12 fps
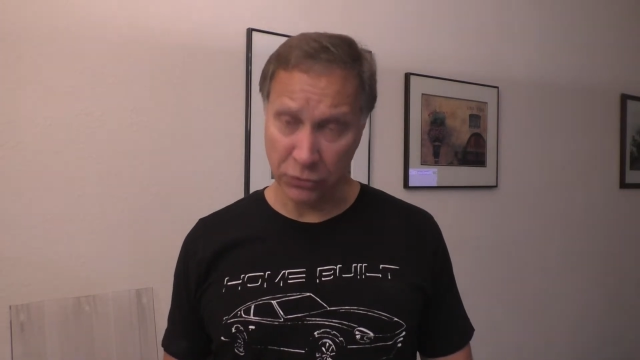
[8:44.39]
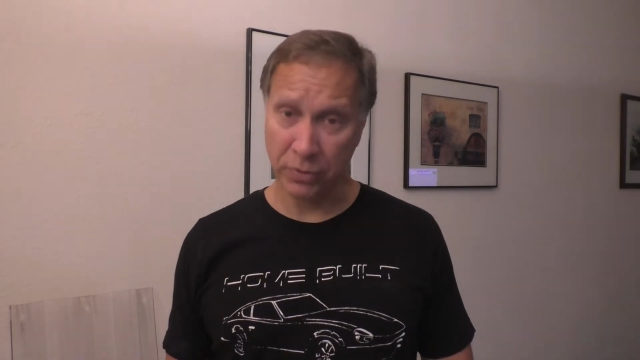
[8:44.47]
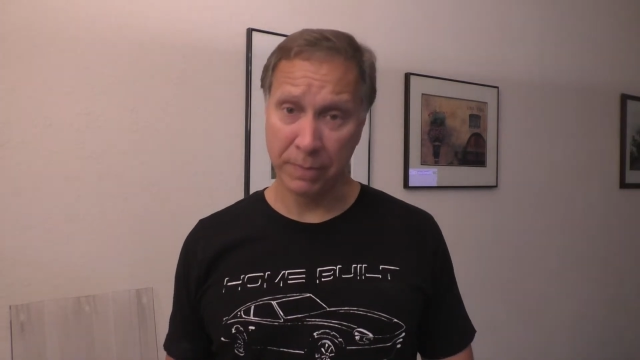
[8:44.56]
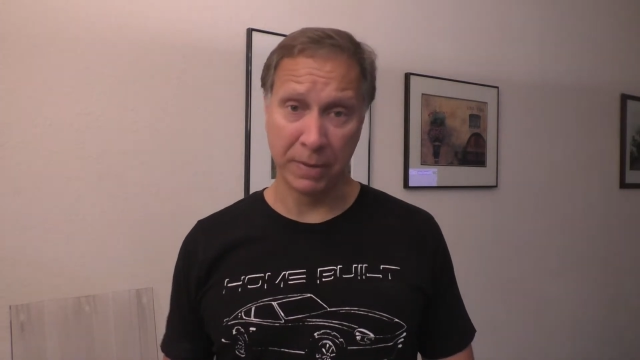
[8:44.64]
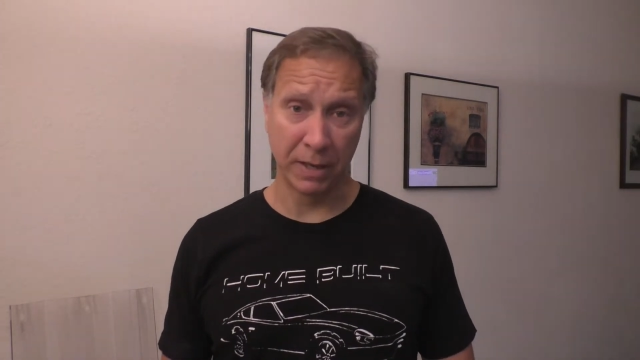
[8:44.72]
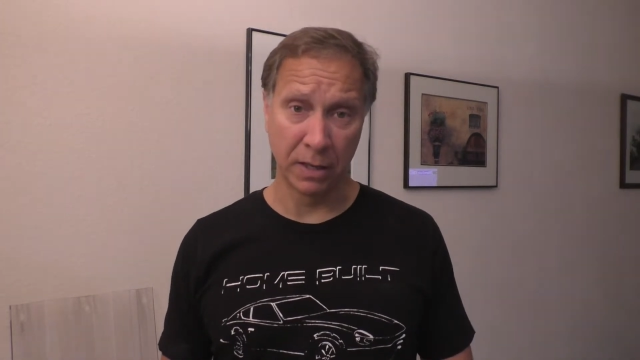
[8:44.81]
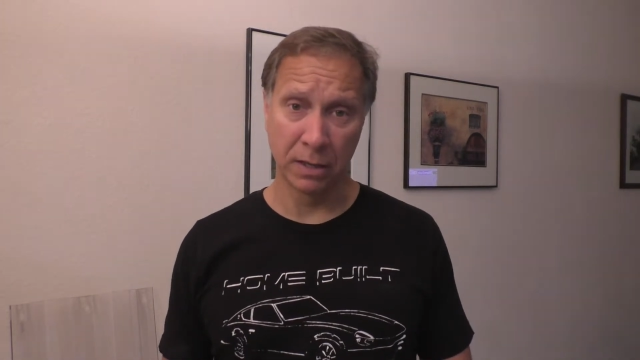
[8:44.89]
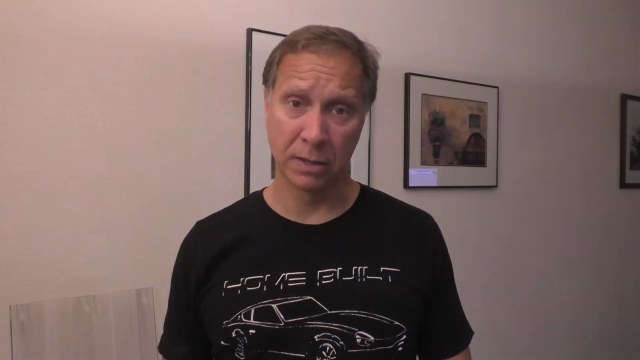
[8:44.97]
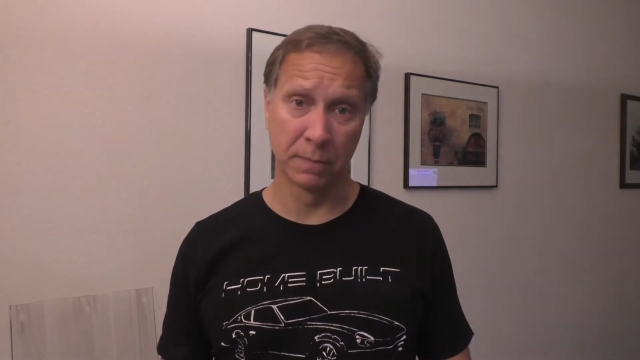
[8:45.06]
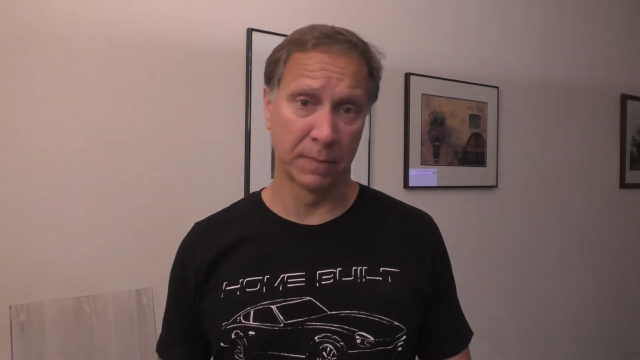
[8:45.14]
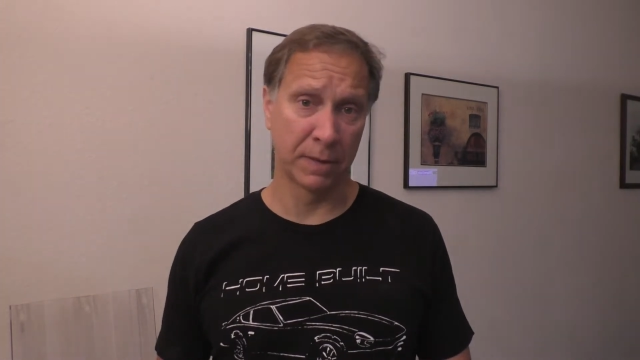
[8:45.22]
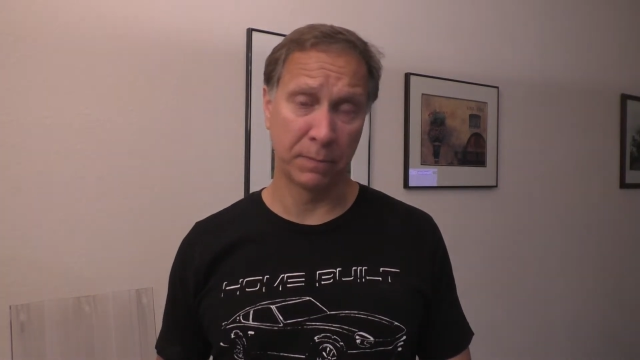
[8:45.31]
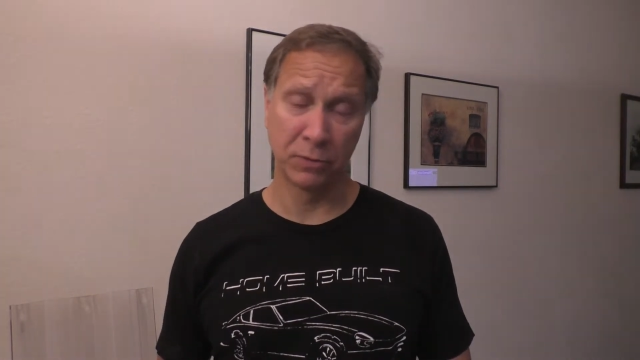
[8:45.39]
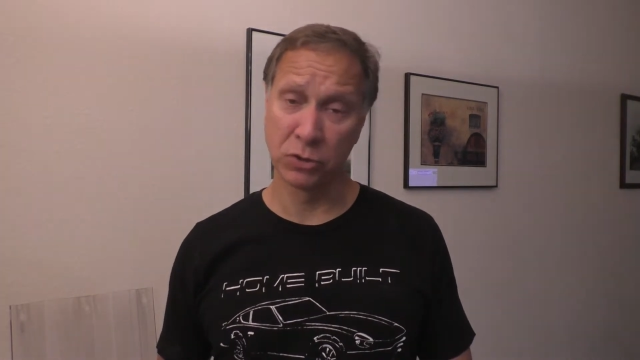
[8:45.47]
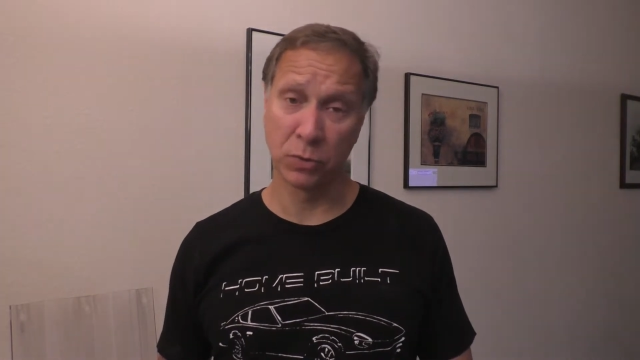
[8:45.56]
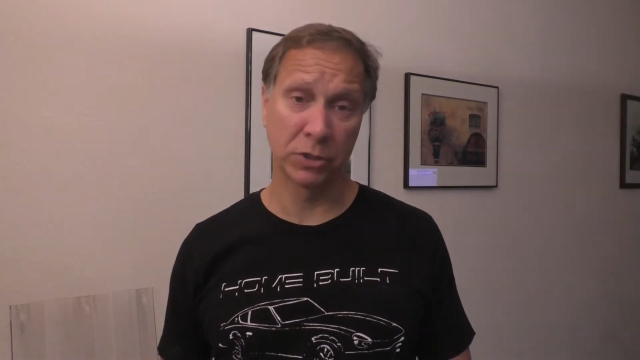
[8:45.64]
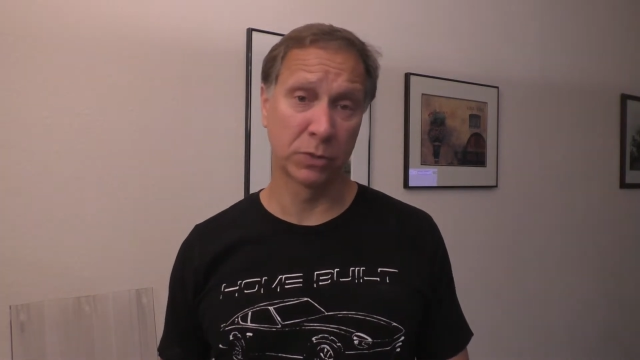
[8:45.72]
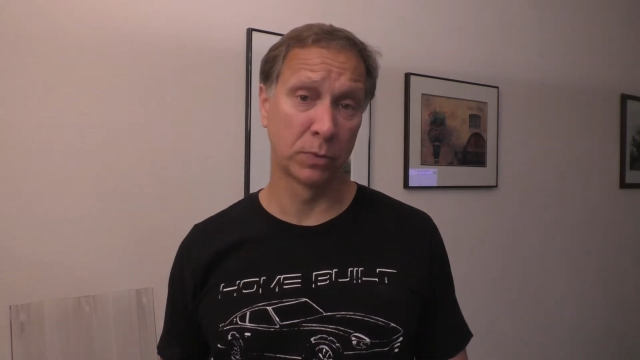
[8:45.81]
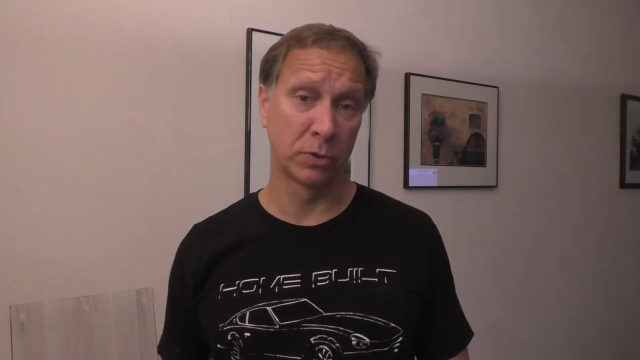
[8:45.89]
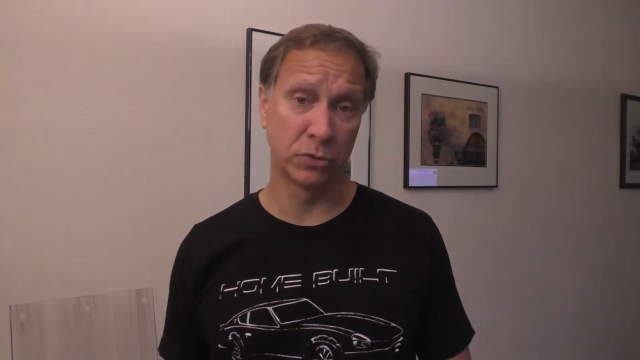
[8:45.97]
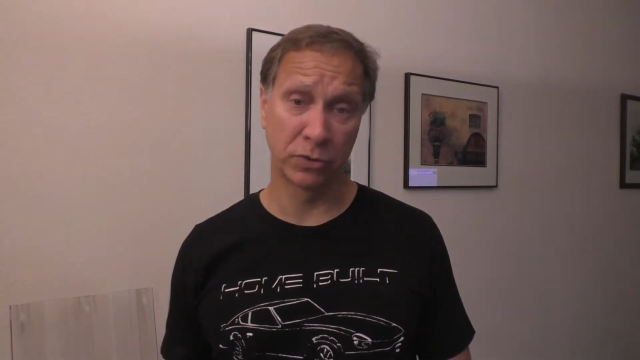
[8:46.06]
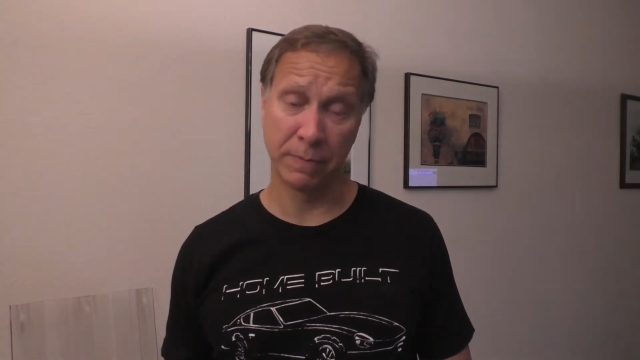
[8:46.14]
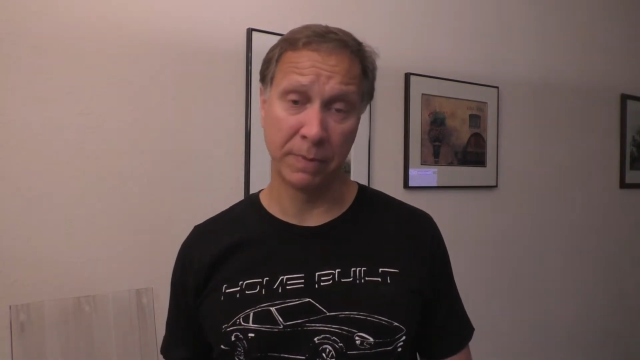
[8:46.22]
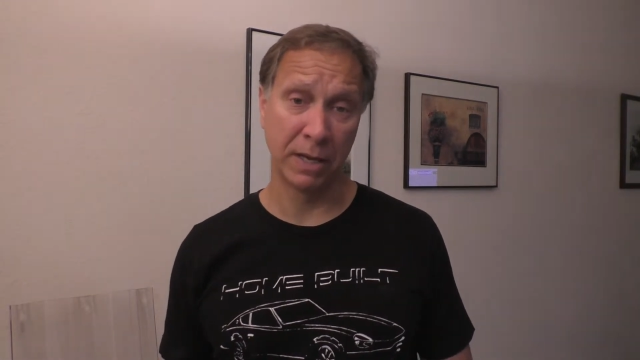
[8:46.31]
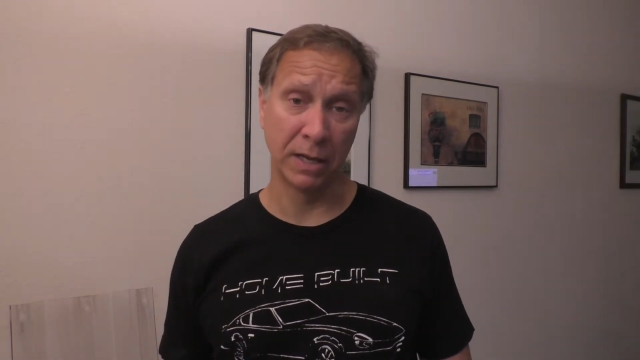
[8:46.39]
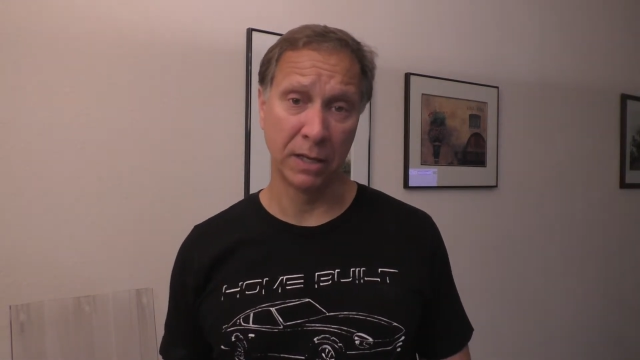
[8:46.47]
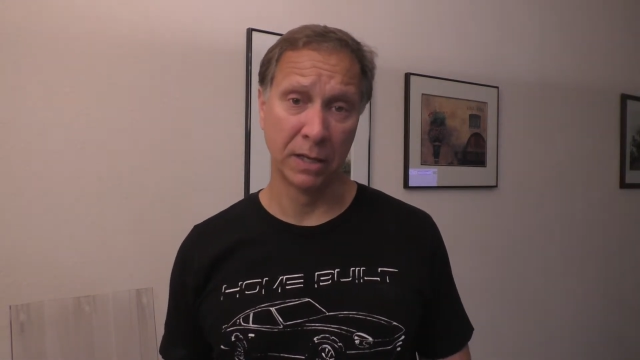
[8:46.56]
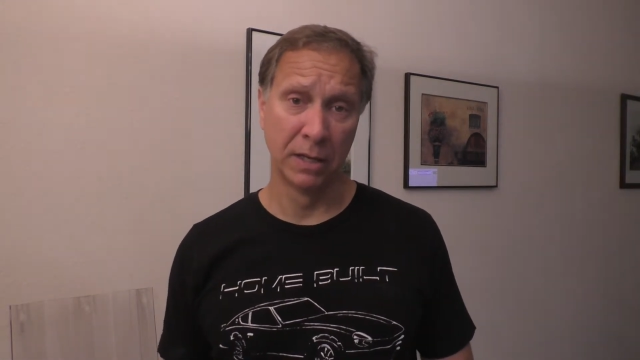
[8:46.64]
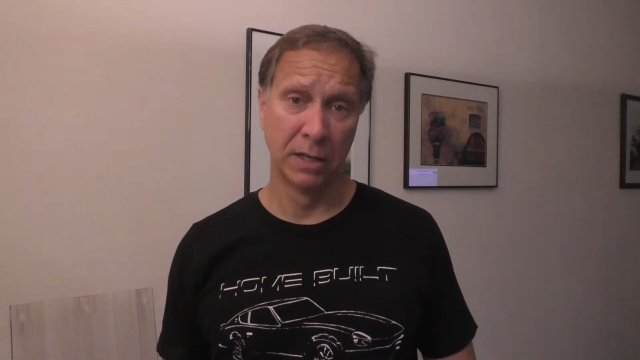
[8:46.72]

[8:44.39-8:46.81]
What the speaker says: dripping. My shorts were dripping.